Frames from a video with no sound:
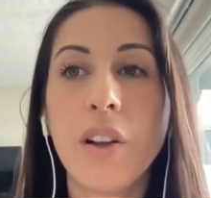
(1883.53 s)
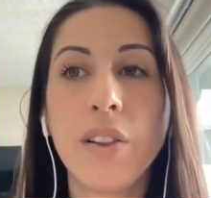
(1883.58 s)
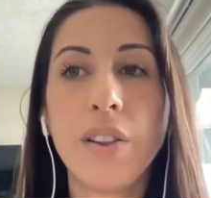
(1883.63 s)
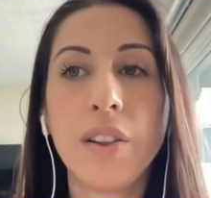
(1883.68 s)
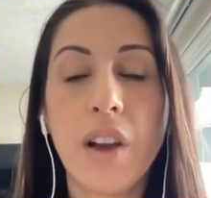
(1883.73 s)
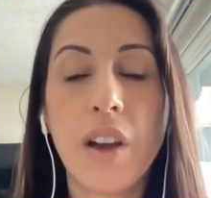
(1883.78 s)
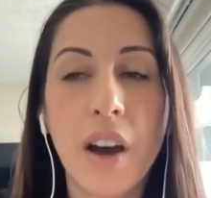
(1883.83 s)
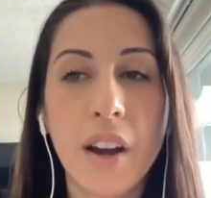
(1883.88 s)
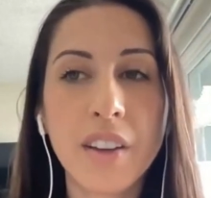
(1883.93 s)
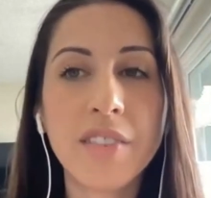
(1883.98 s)
A
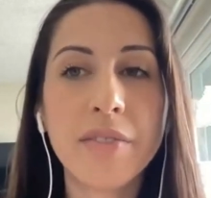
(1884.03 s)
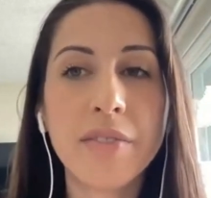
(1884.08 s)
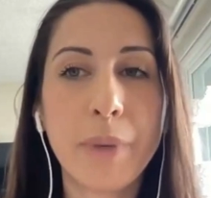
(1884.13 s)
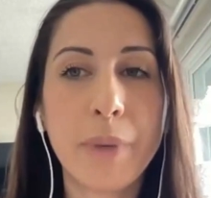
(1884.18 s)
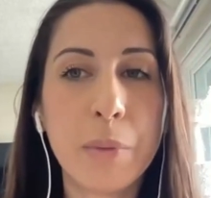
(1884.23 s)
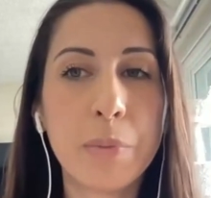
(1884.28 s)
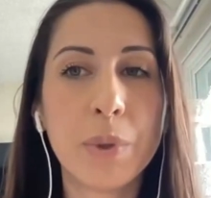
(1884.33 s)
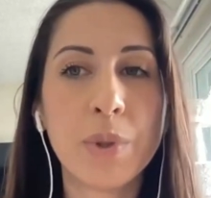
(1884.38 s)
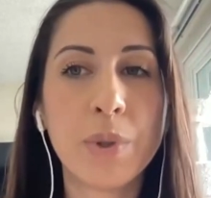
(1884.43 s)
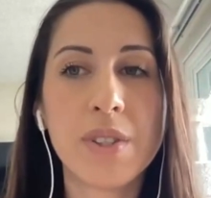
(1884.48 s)
lot of
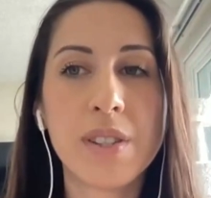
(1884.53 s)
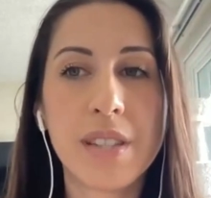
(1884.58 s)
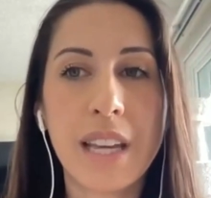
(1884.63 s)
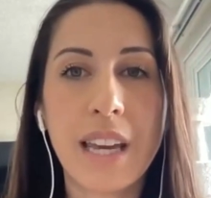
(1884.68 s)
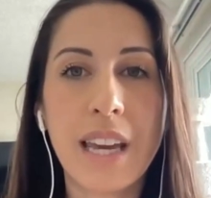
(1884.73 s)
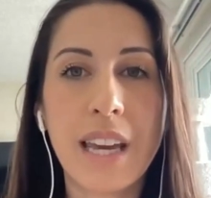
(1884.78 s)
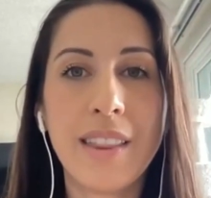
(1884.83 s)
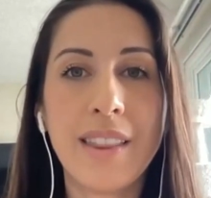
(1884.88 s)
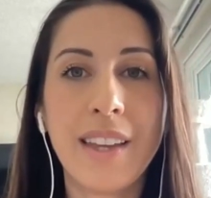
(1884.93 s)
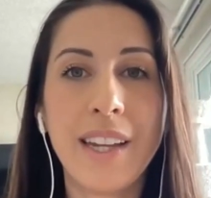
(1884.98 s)
people
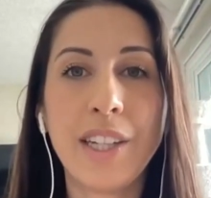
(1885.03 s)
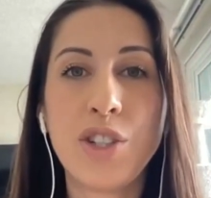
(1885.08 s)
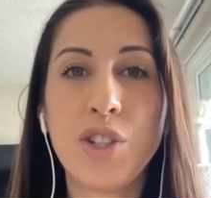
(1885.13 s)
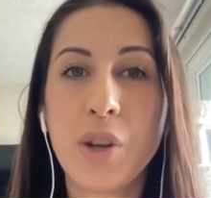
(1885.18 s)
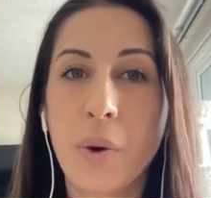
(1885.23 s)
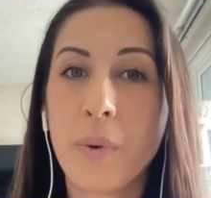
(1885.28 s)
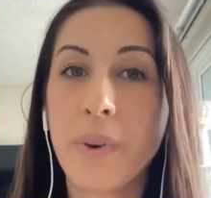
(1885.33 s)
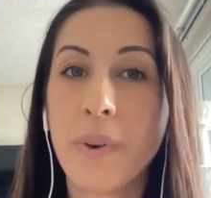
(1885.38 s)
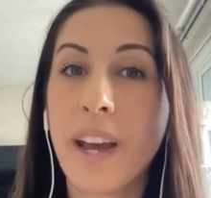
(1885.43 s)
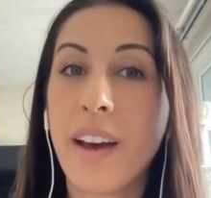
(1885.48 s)
say they
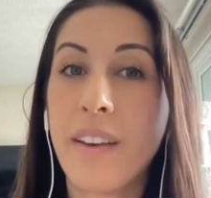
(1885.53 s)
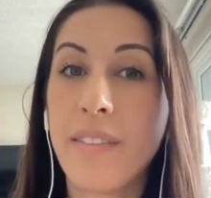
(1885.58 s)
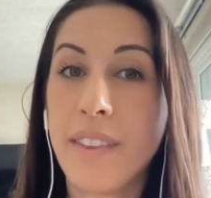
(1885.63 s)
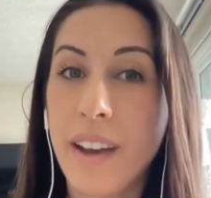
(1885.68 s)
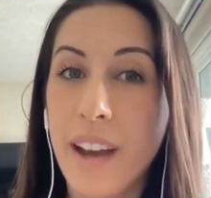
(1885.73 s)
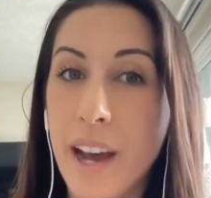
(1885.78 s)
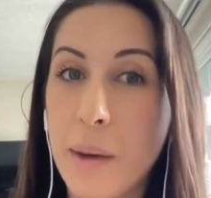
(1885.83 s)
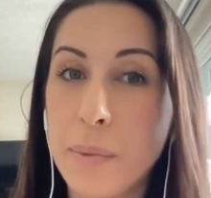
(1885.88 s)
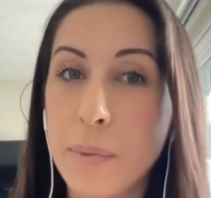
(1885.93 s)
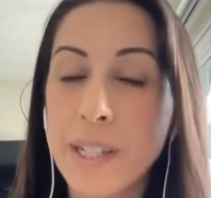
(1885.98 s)
don't have
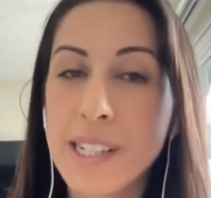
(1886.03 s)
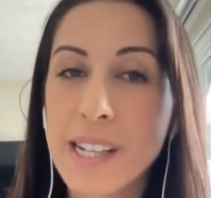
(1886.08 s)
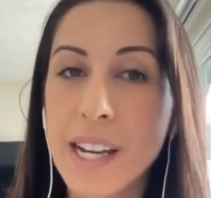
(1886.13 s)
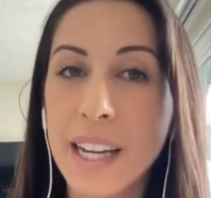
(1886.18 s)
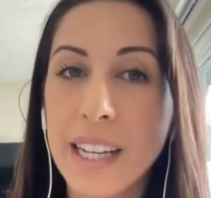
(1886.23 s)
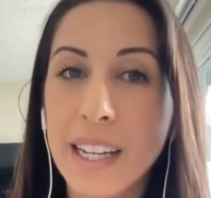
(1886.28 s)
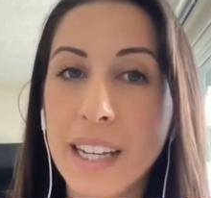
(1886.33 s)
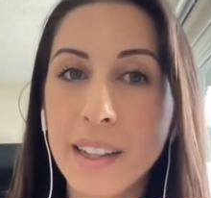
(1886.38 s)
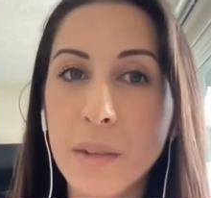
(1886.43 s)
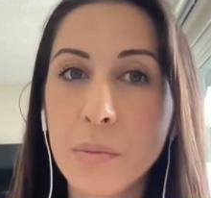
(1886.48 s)
the
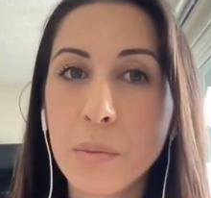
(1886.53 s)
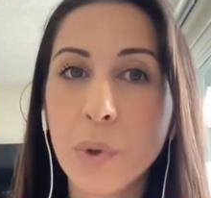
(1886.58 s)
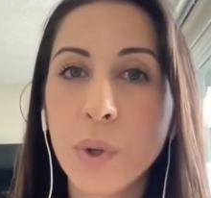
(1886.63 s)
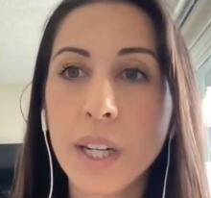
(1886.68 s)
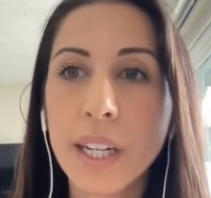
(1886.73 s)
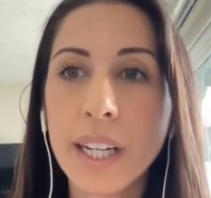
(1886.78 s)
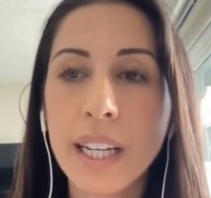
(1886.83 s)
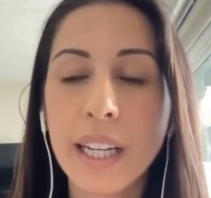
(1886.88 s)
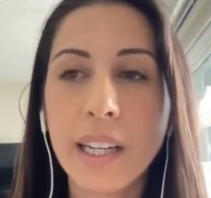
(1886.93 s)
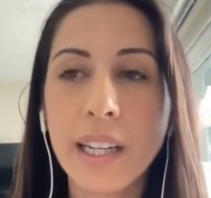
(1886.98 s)
appetite in the
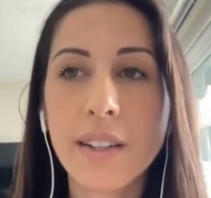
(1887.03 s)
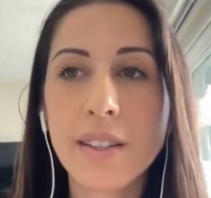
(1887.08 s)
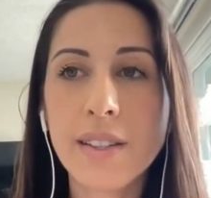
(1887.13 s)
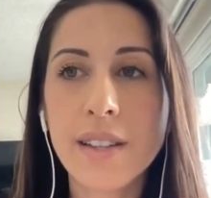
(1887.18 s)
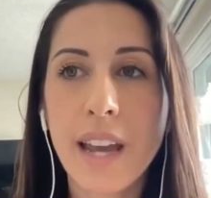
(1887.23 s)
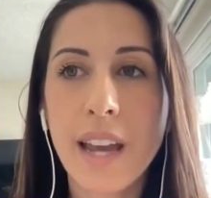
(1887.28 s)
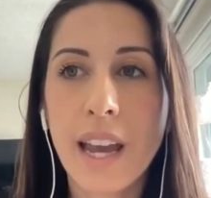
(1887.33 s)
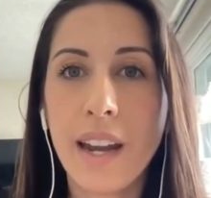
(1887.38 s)
mornings,